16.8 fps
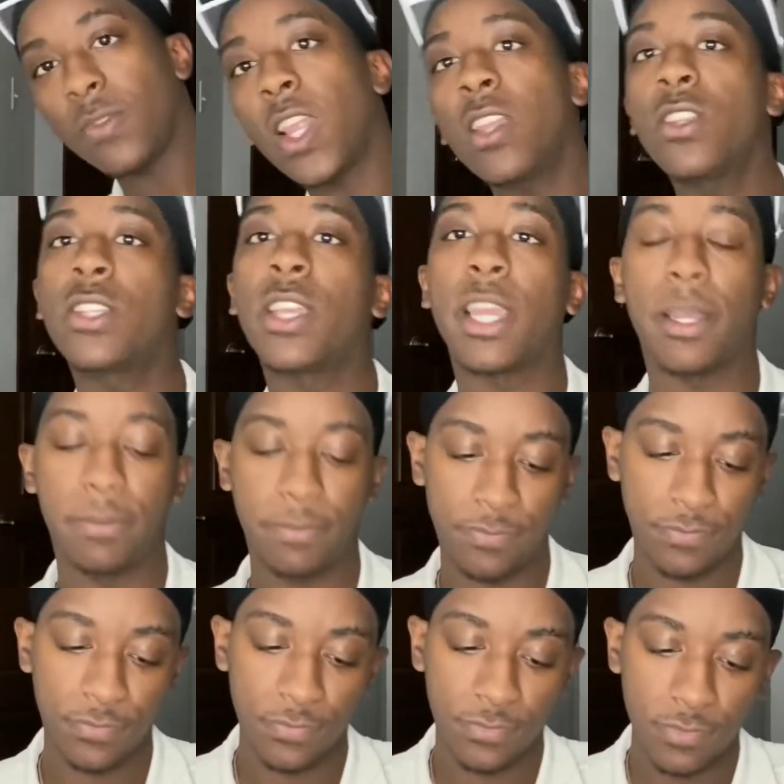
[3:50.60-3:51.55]
So yeah.
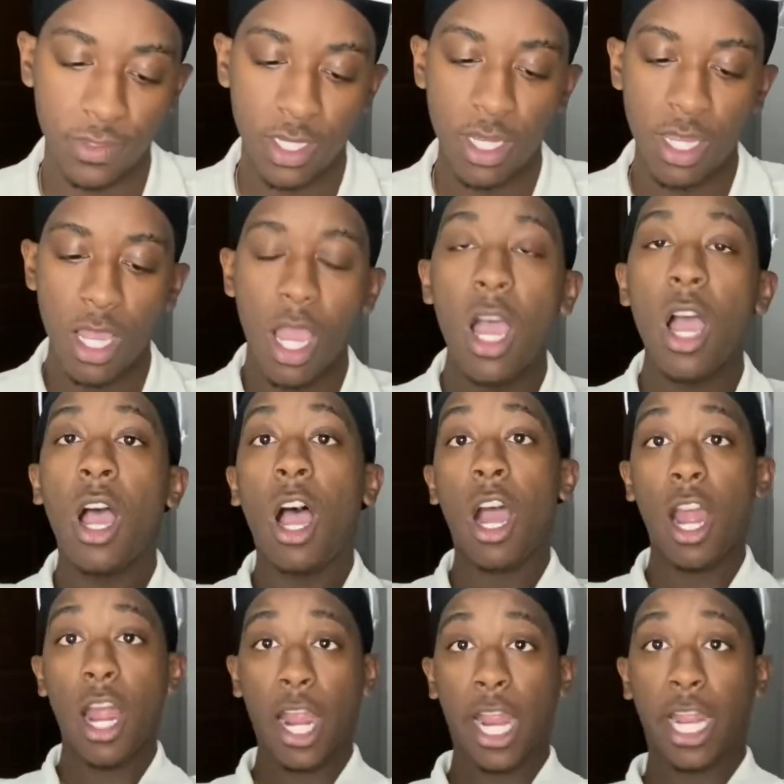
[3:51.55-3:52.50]

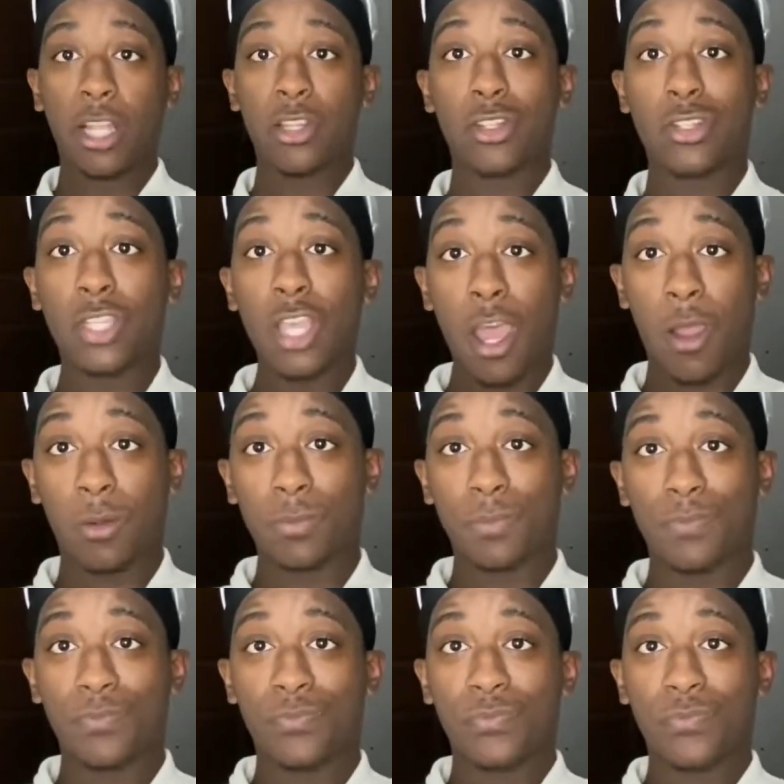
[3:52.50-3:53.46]
All right, so
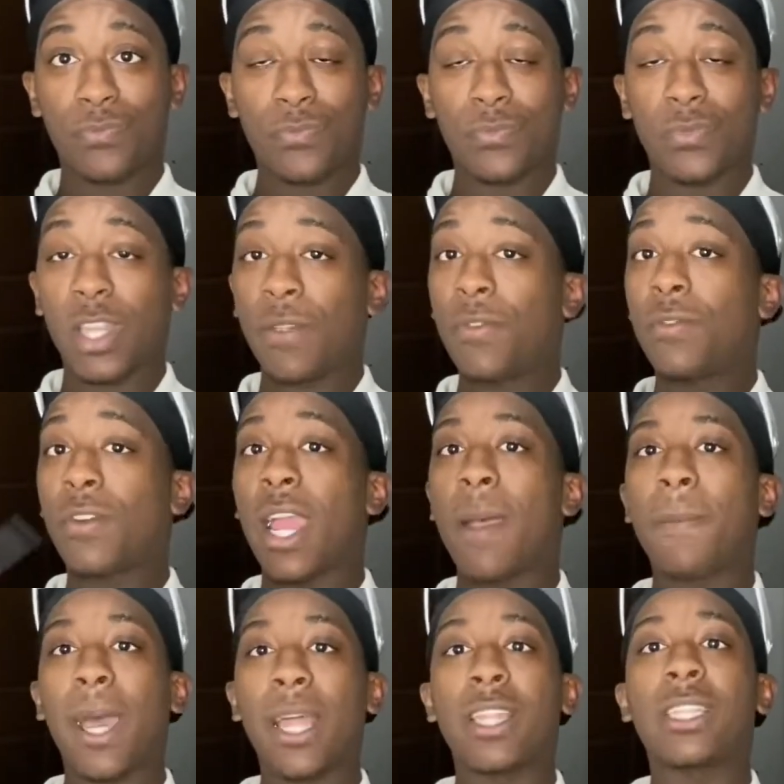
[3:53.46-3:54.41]
if you read
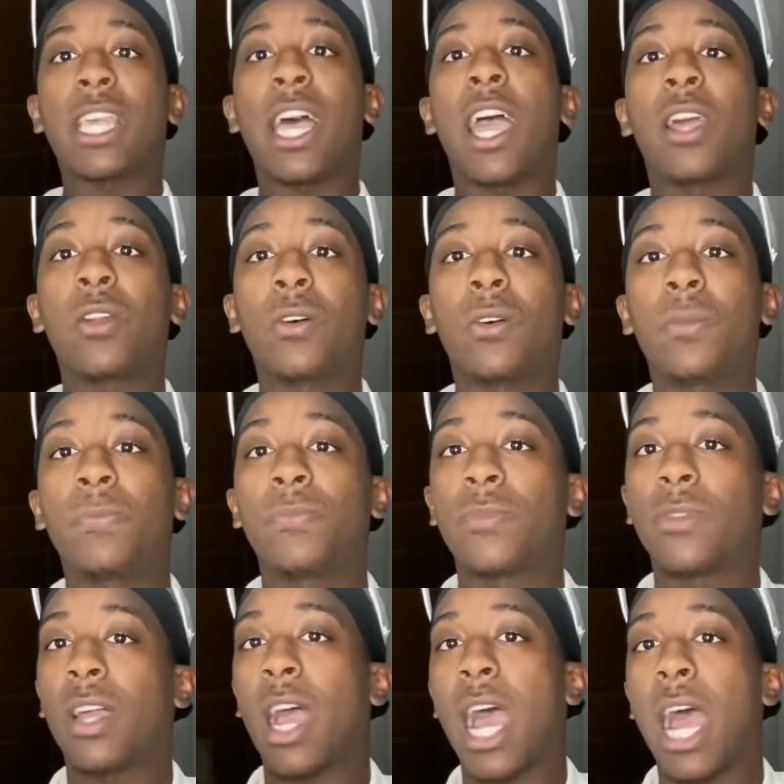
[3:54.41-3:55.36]
by the title,
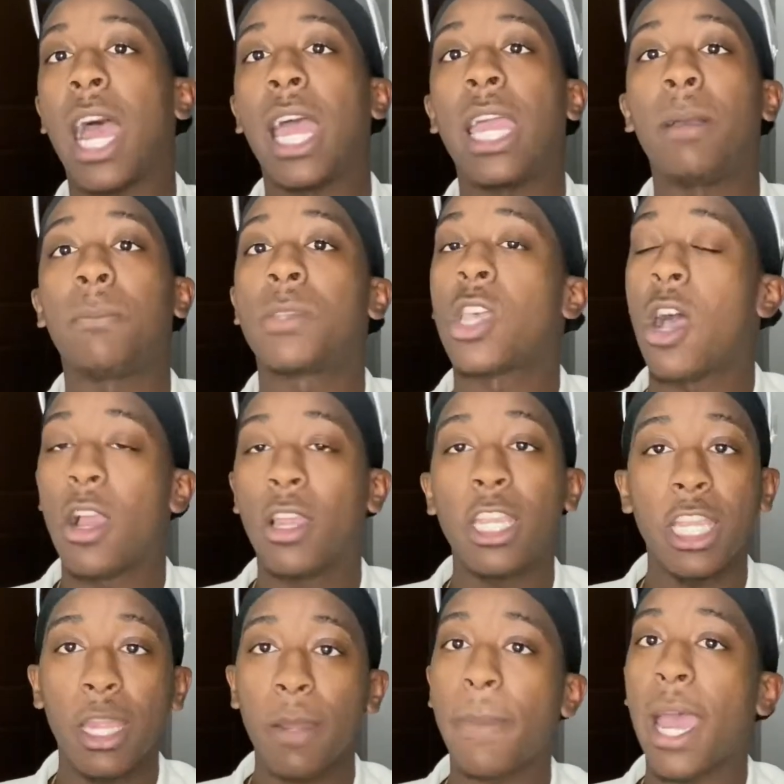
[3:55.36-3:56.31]
I am
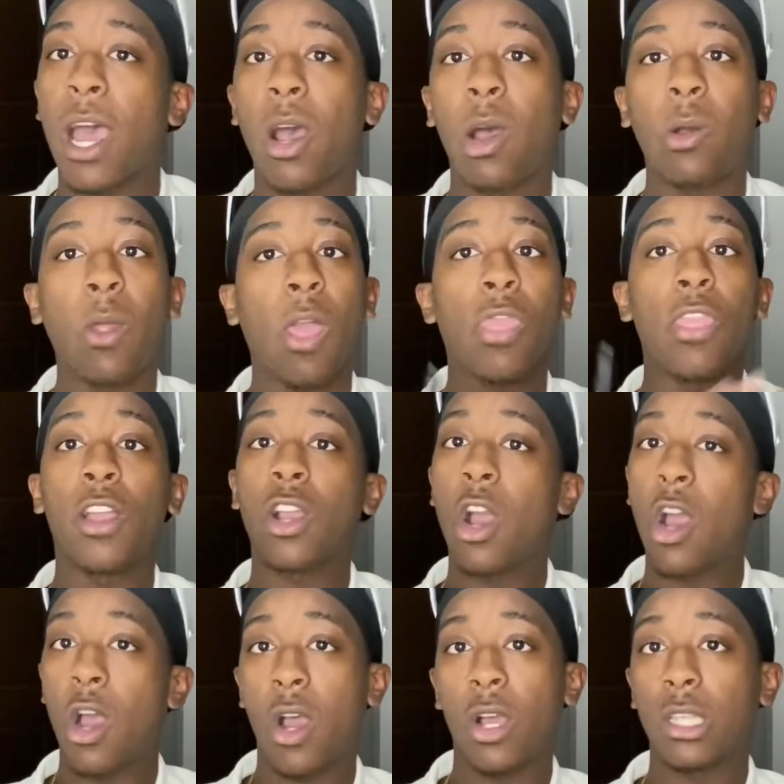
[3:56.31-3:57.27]
talking about the
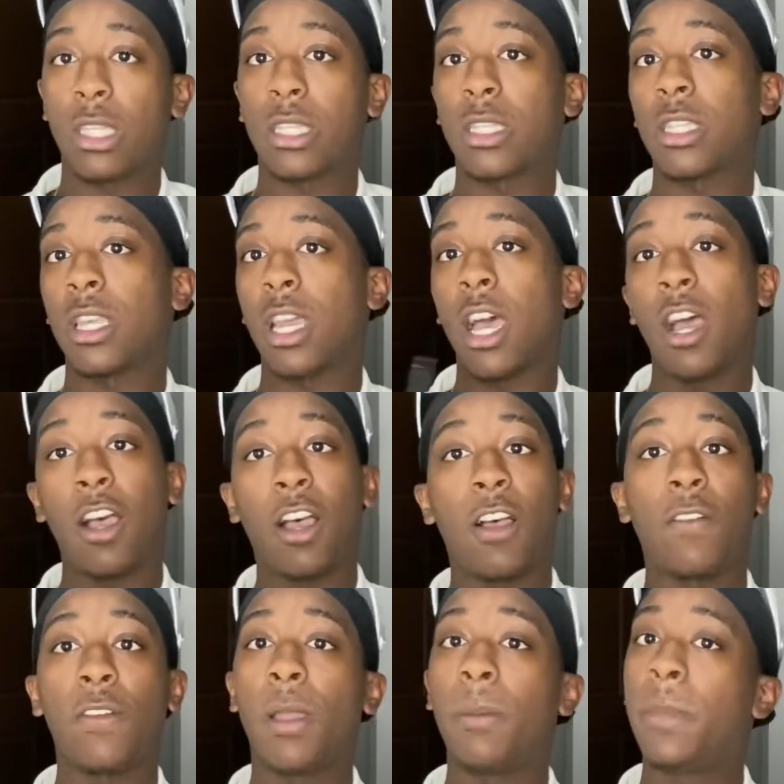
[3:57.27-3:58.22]
cost
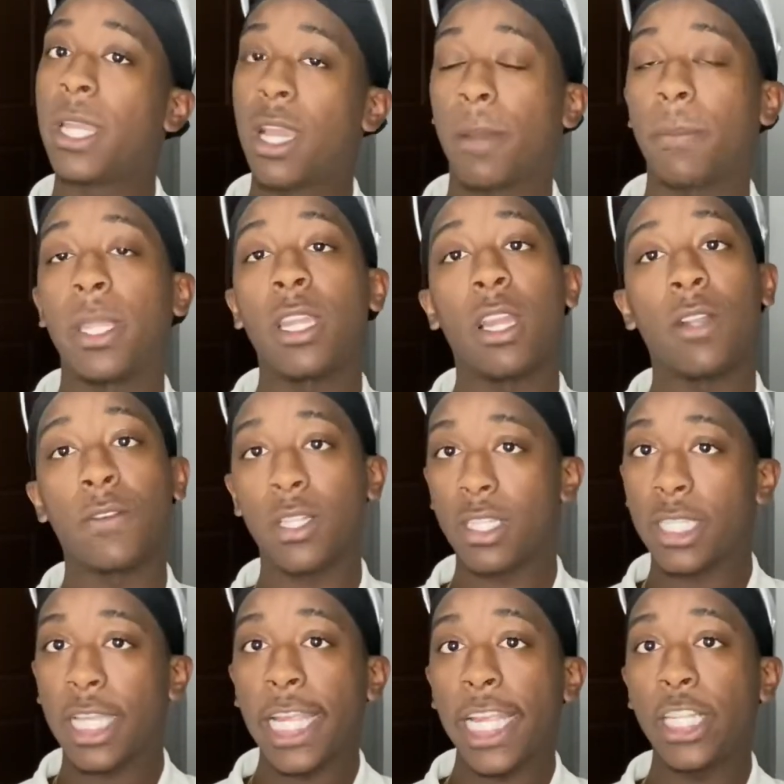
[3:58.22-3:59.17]
of becoming a real
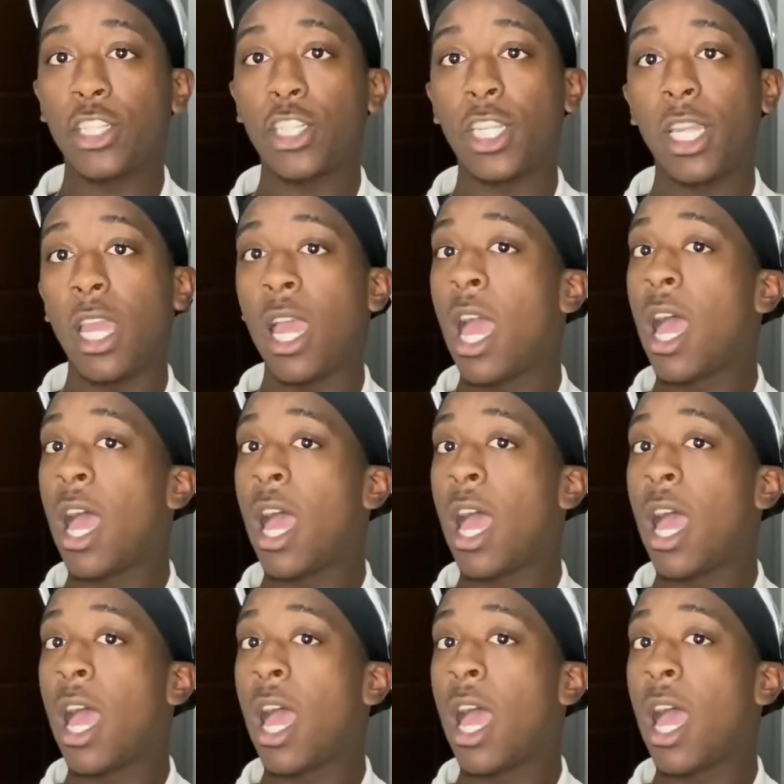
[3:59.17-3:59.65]
estate agent.